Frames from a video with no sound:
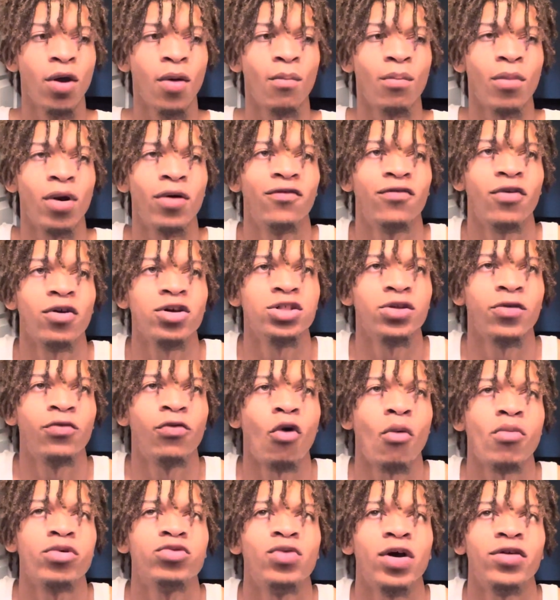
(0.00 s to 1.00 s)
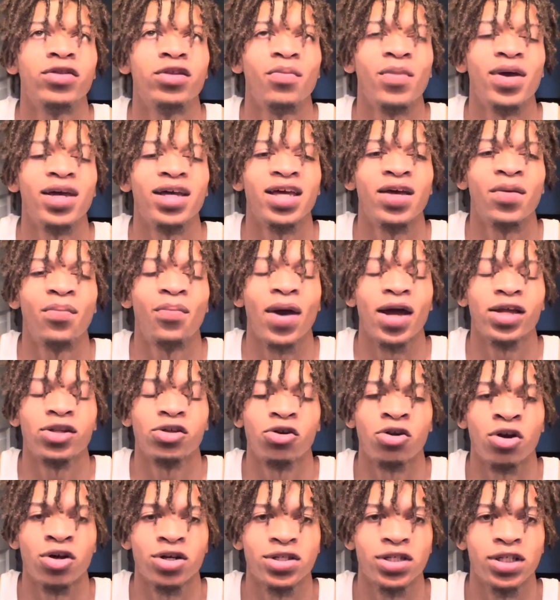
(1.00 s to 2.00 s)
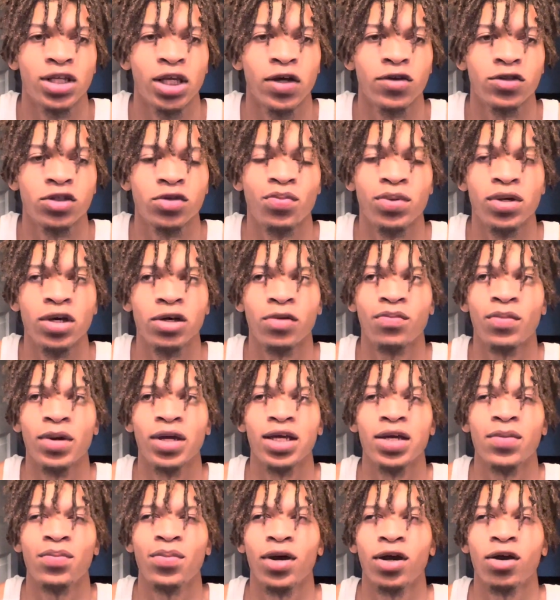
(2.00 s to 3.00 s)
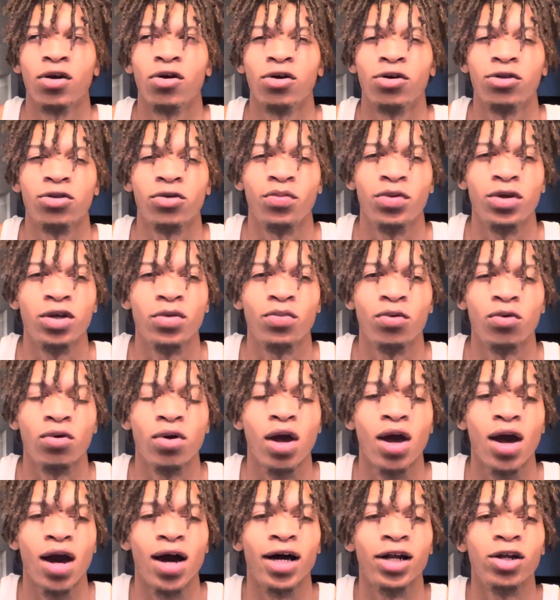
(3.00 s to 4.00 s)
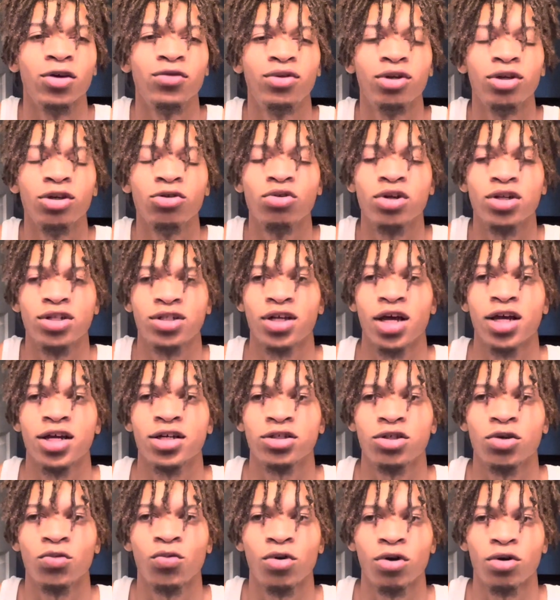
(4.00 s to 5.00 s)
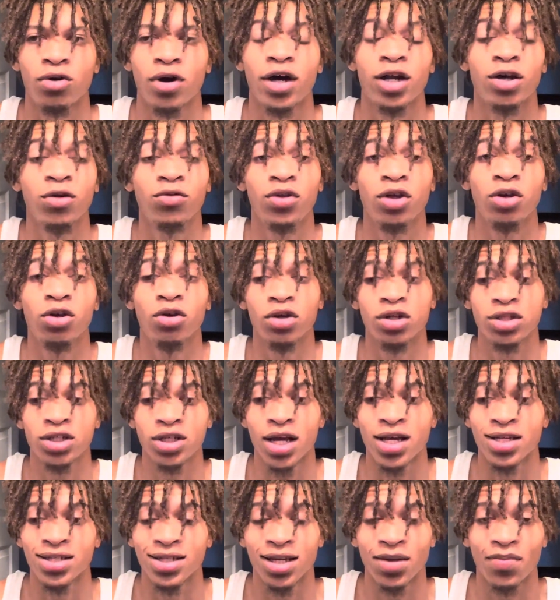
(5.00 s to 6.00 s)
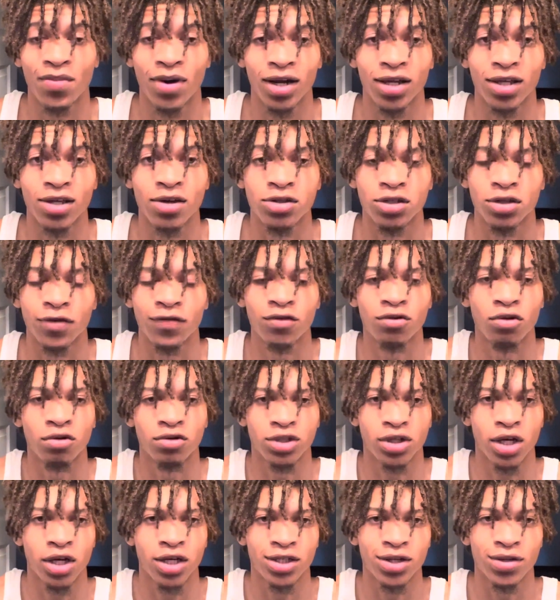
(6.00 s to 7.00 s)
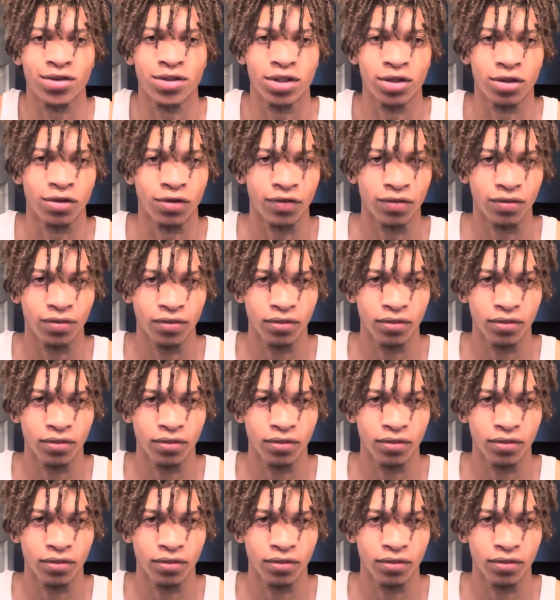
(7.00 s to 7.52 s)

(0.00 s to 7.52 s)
But first and foremost, we have to make impact on ourselves to be able to make impact on other people. How do you think you can change the world? How do you think you can change anybody else if you don't change yourself?